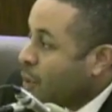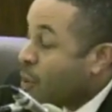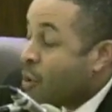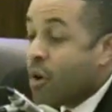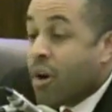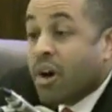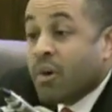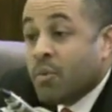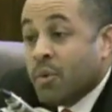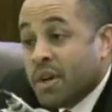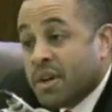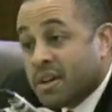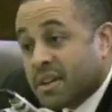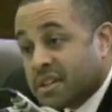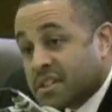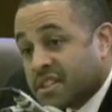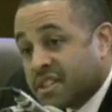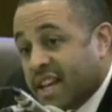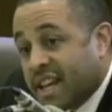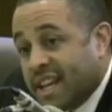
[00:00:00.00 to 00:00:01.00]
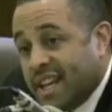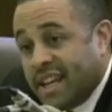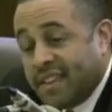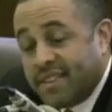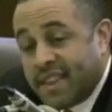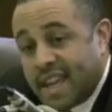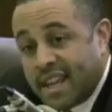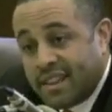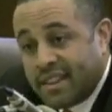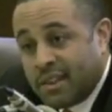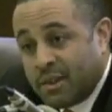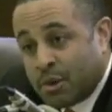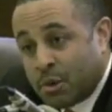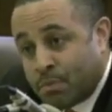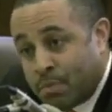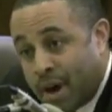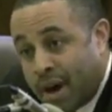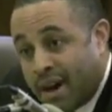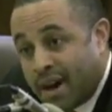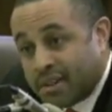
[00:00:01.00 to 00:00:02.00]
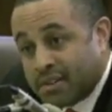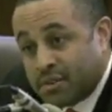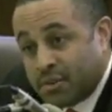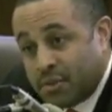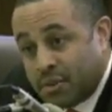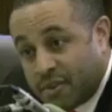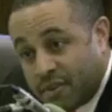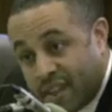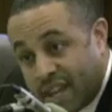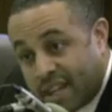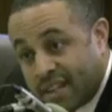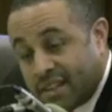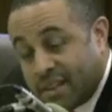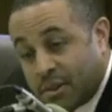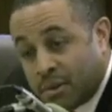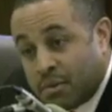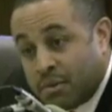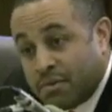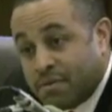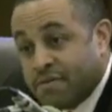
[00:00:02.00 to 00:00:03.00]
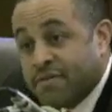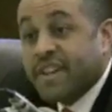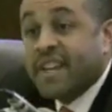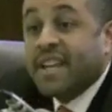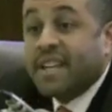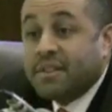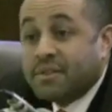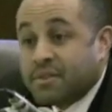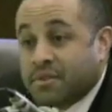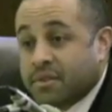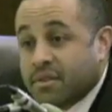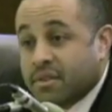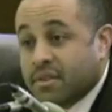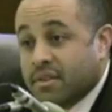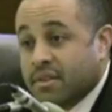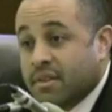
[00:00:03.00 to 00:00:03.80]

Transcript: Or are we going to stay in that little box or that little fence?